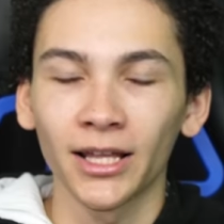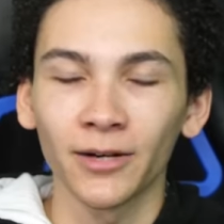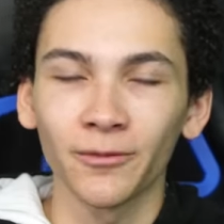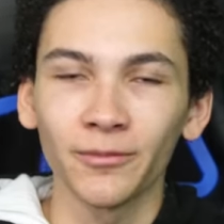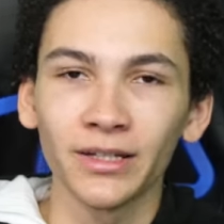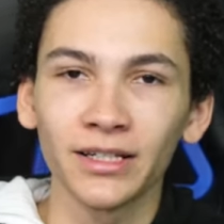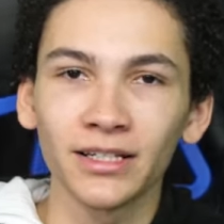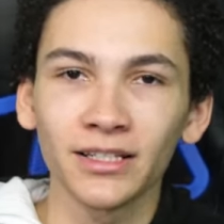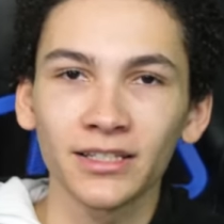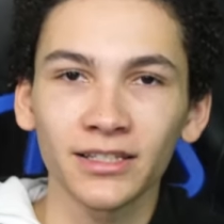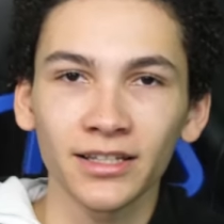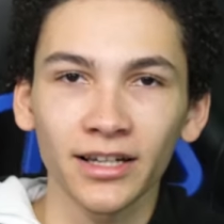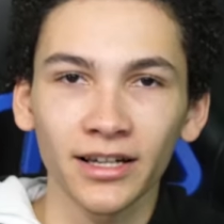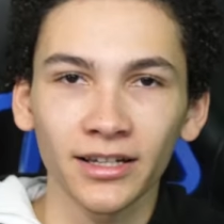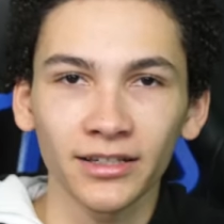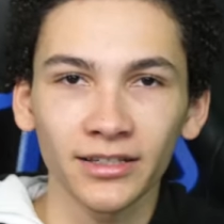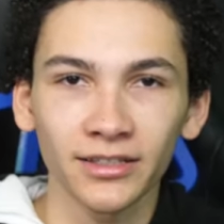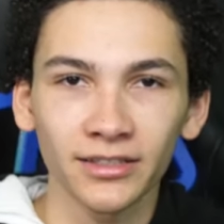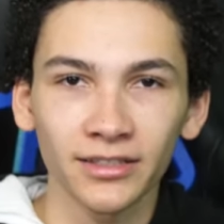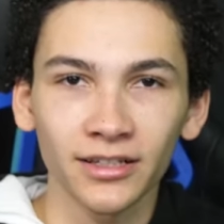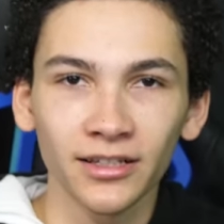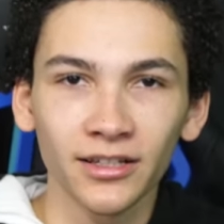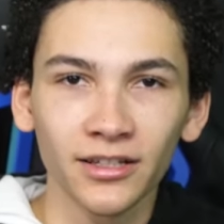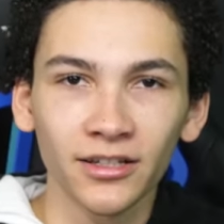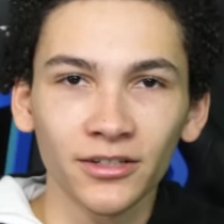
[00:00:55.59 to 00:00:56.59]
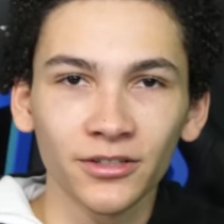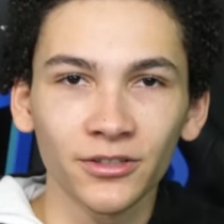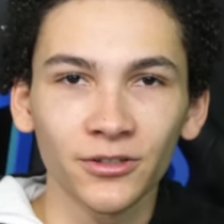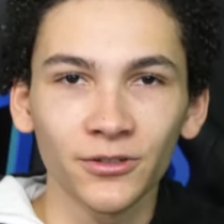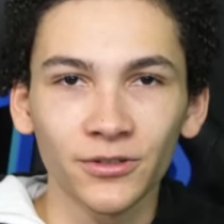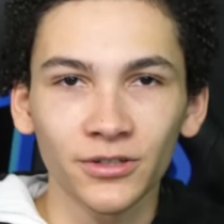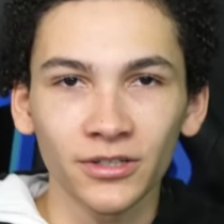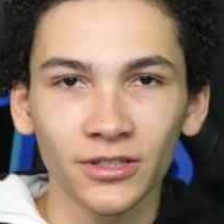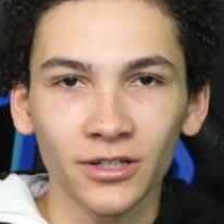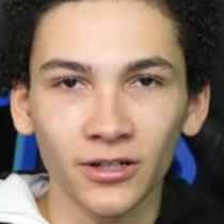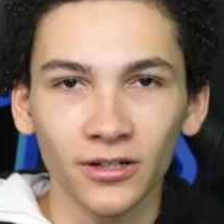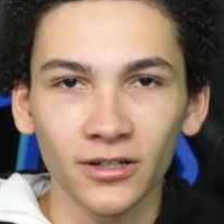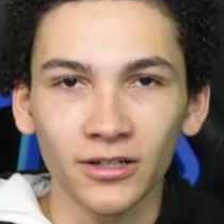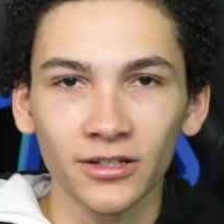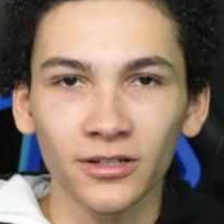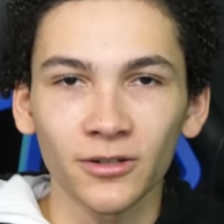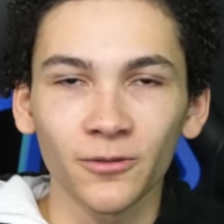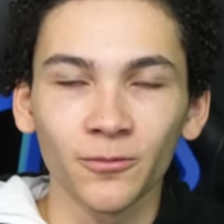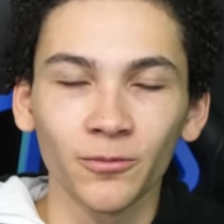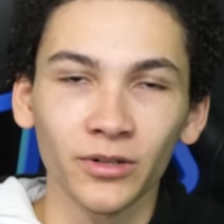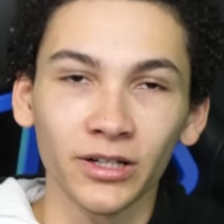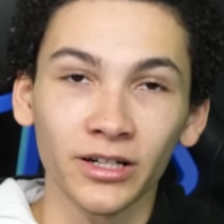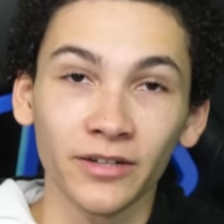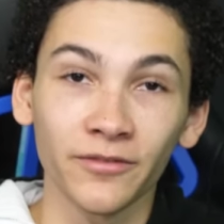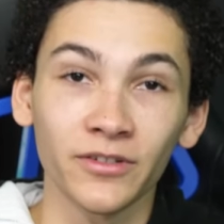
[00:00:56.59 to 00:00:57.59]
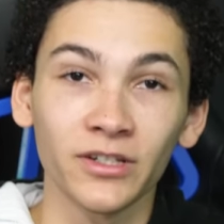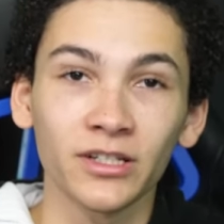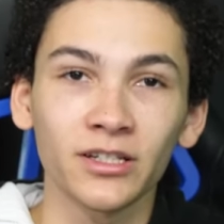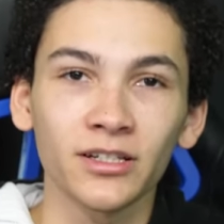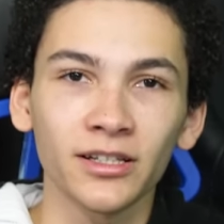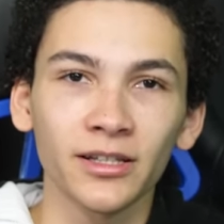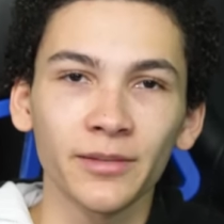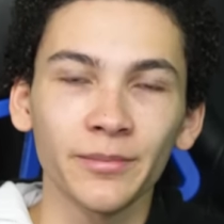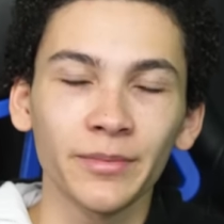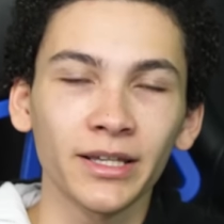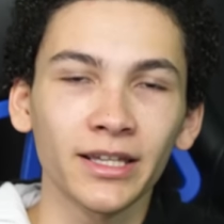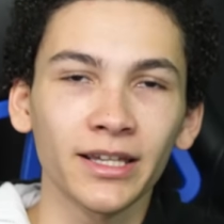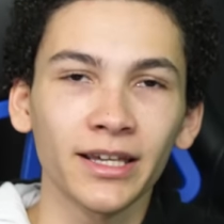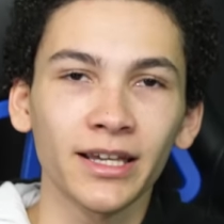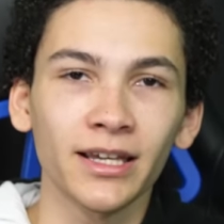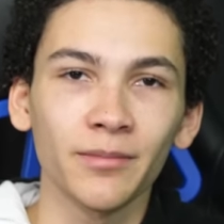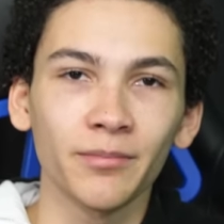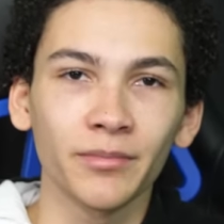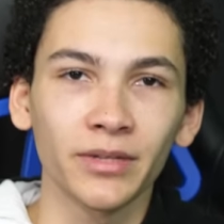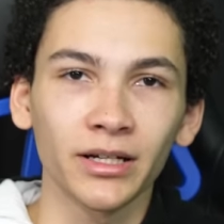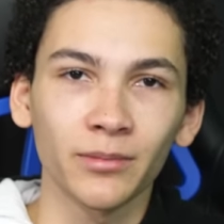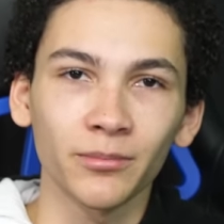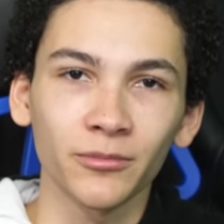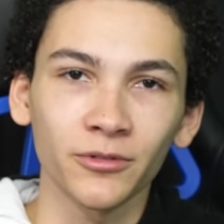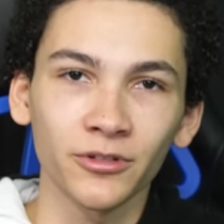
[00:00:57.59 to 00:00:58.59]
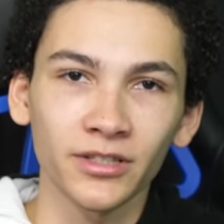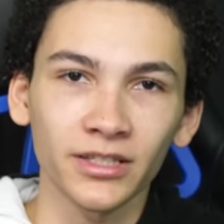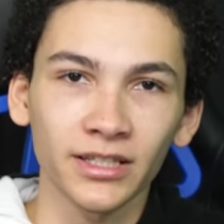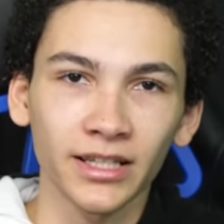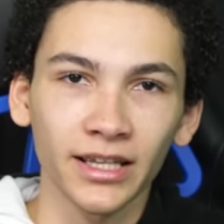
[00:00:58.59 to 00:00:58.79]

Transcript: and we decided to start what eventually became Emerald